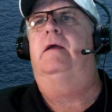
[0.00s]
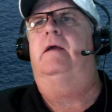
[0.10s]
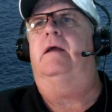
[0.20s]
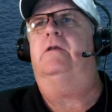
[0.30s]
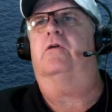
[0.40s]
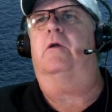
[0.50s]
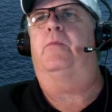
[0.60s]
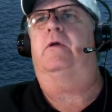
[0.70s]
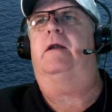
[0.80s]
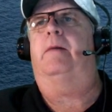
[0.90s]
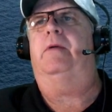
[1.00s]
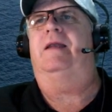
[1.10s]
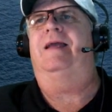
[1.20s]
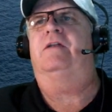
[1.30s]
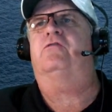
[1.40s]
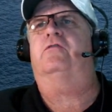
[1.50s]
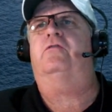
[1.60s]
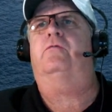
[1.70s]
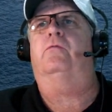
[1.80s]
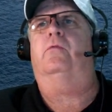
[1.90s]
and you're going to put it up at
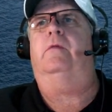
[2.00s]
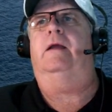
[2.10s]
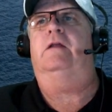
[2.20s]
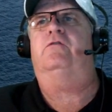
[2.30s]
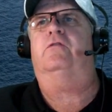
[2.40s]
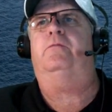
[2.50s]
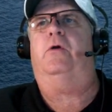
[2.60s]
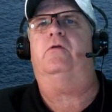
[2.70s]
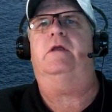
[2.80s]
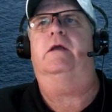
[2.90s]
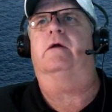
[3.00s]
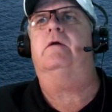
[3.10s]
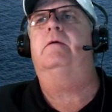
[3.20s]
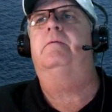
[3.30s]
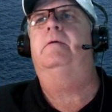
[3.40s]
interest per year.